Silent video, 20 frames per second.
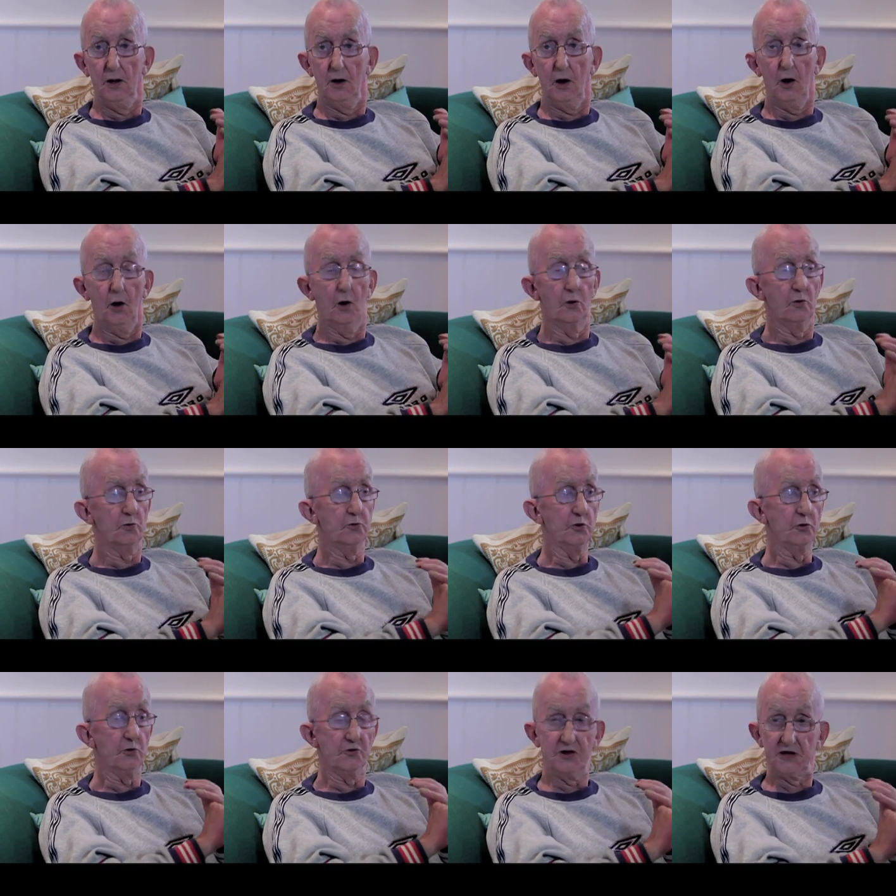
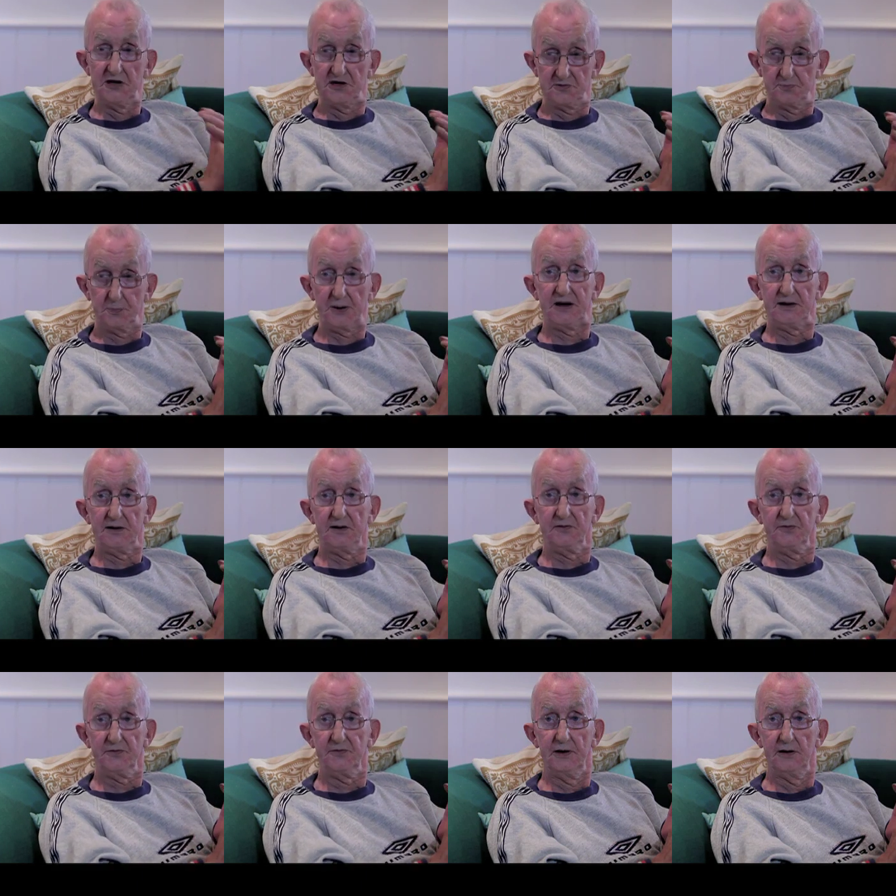on these
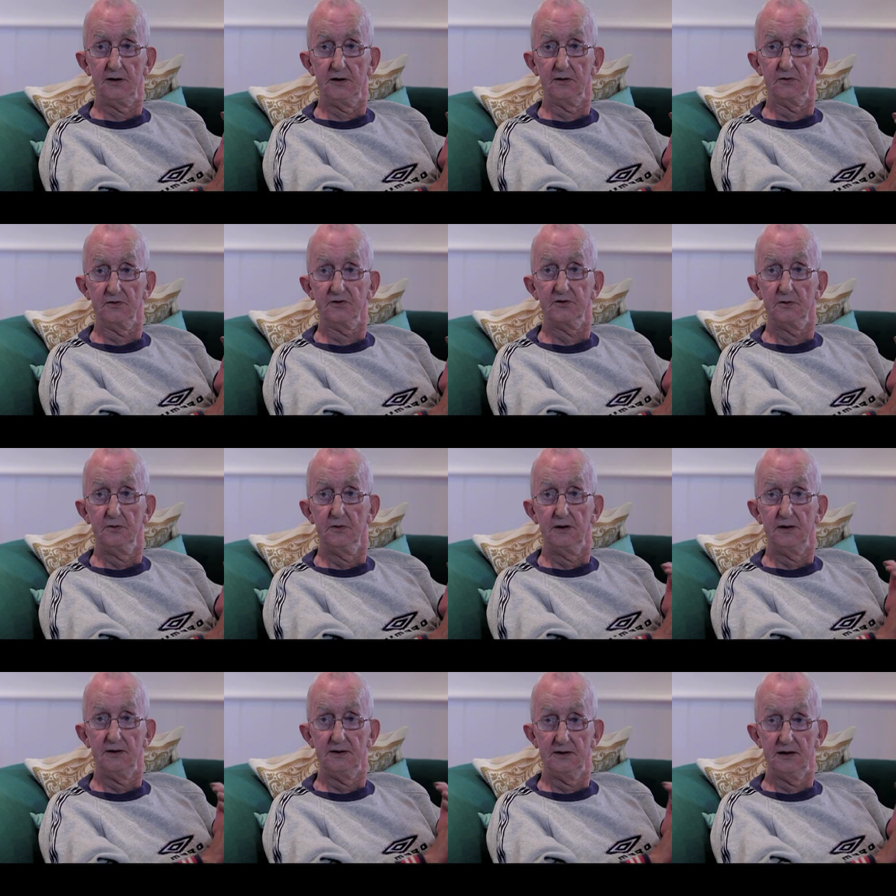paedophiles,
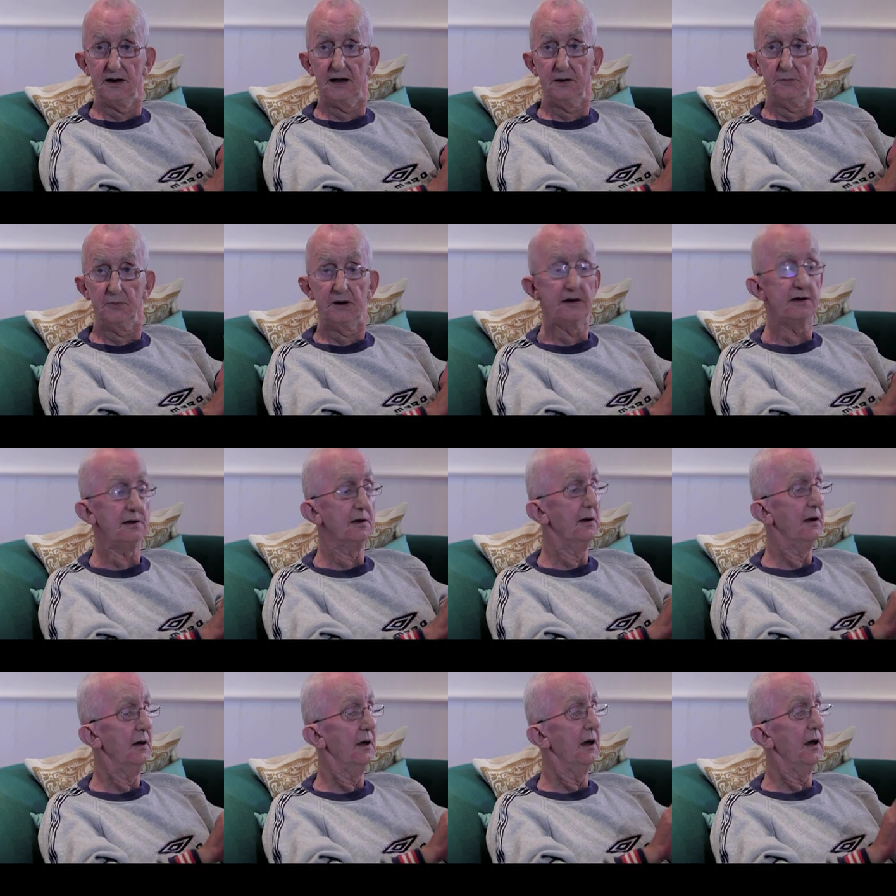naming
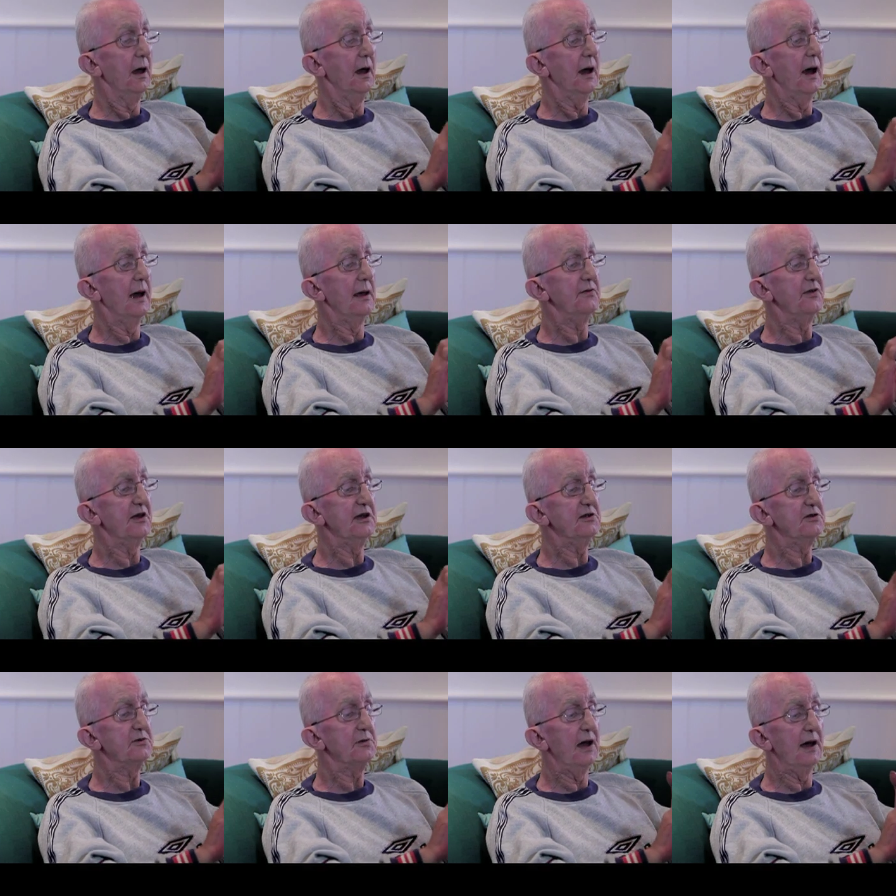and
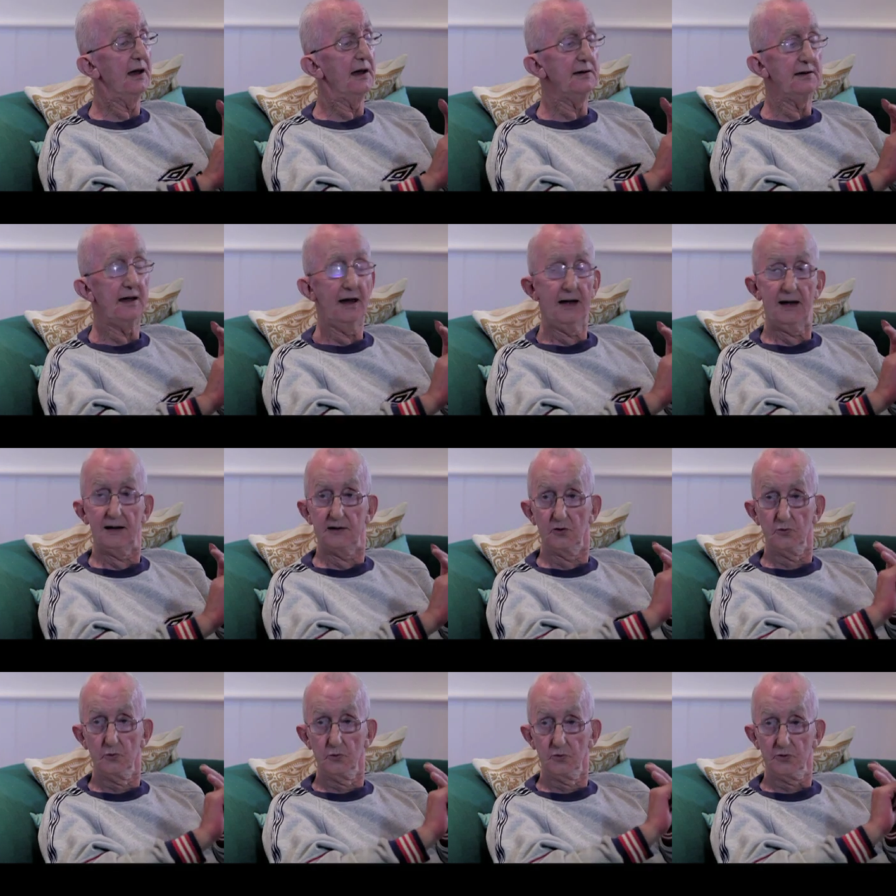had
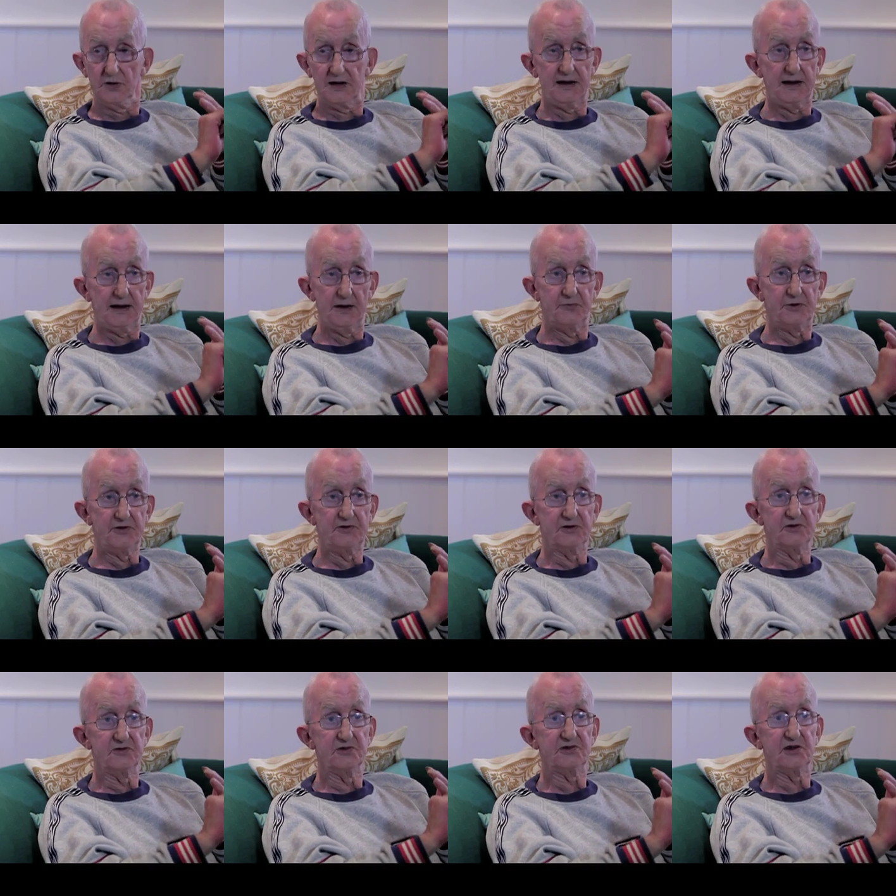all the
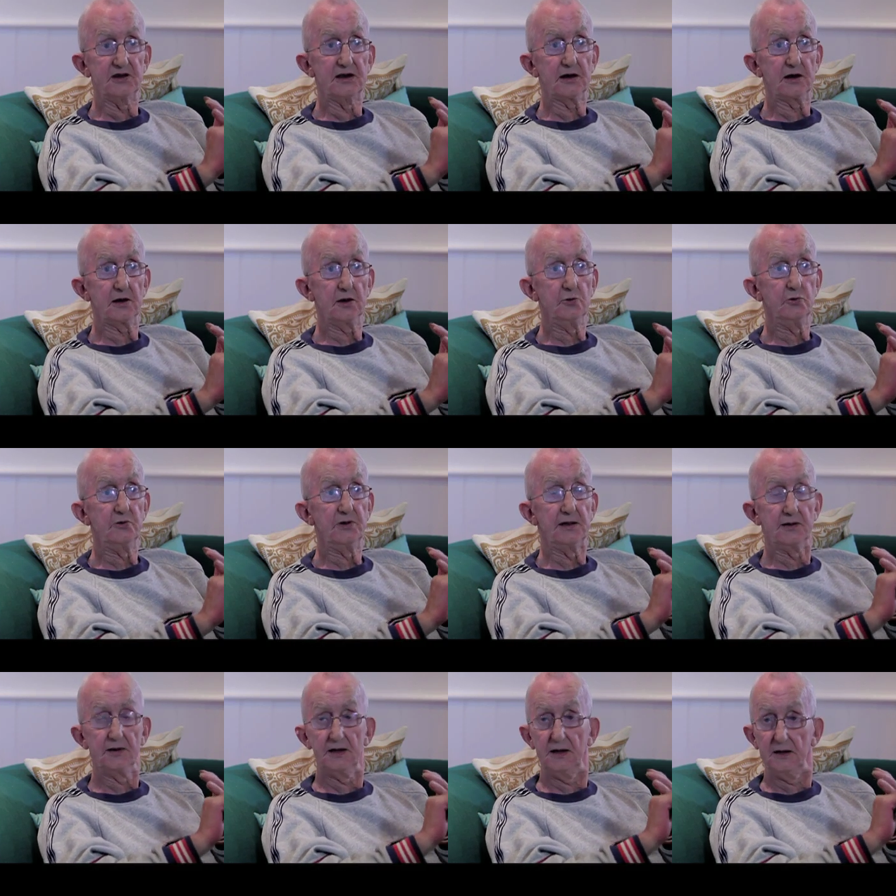evidence,
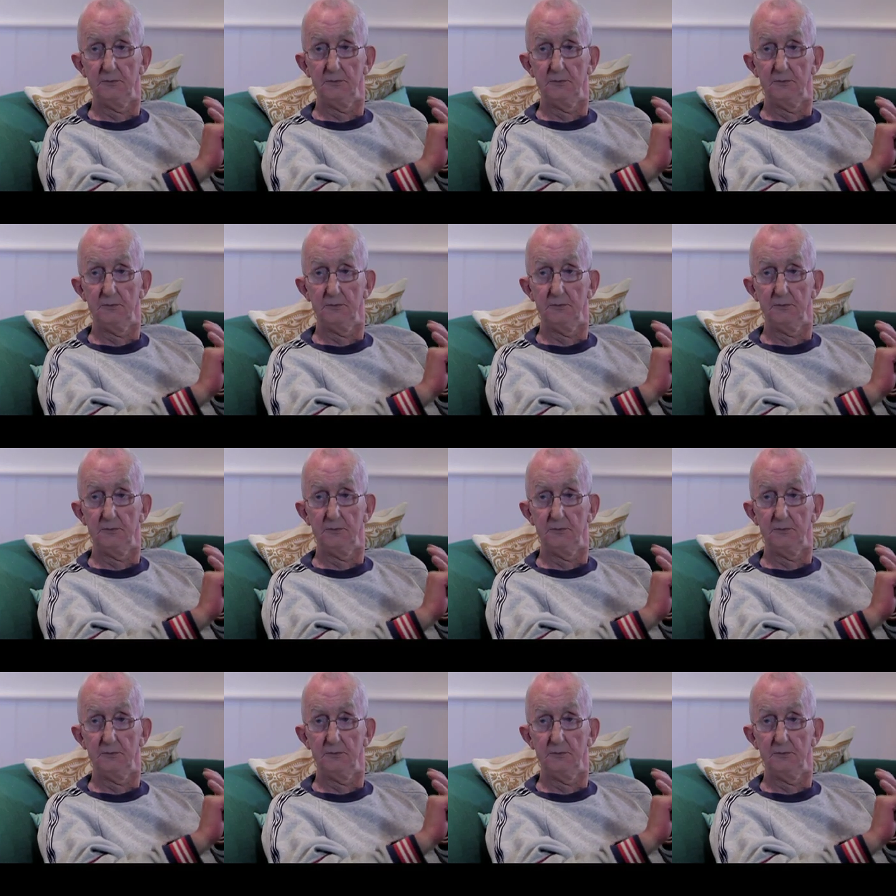including their